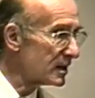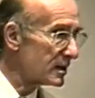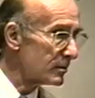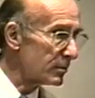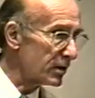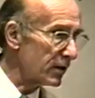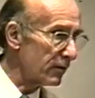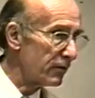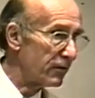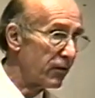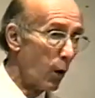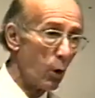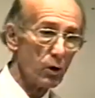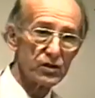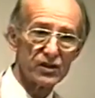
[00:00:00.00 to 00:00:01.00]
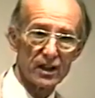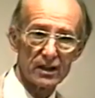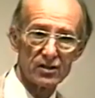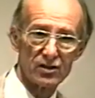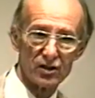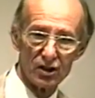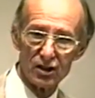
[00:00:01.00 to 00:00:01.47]
But the force
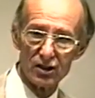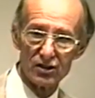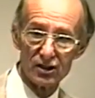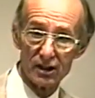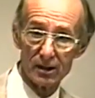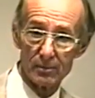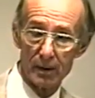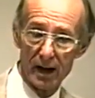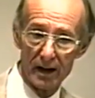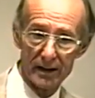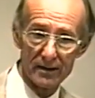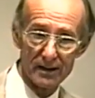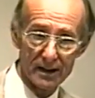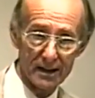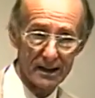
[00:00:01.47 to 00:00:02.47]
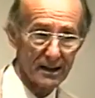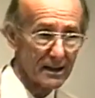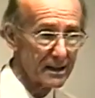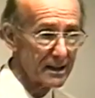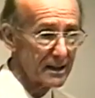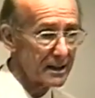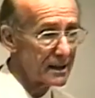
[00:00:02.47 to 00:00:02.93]
exerted by the
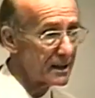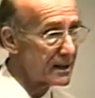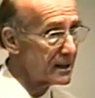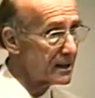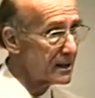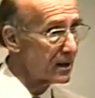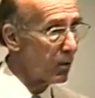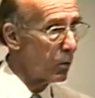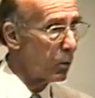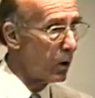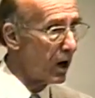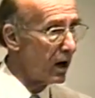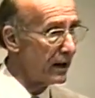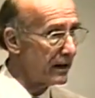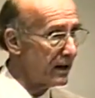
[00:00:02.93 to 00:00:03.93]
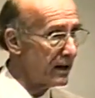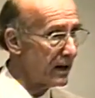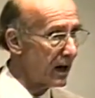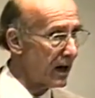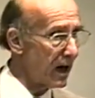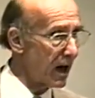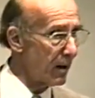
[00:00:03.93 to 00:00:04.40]
one
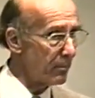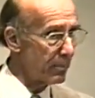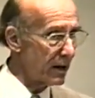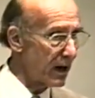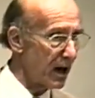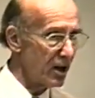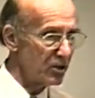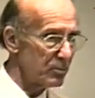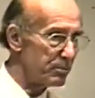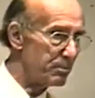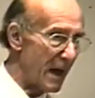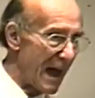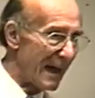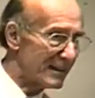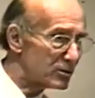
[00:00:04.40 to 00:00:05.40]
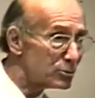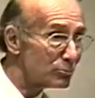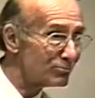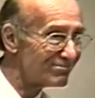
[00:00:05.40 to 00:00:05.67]
up at bat.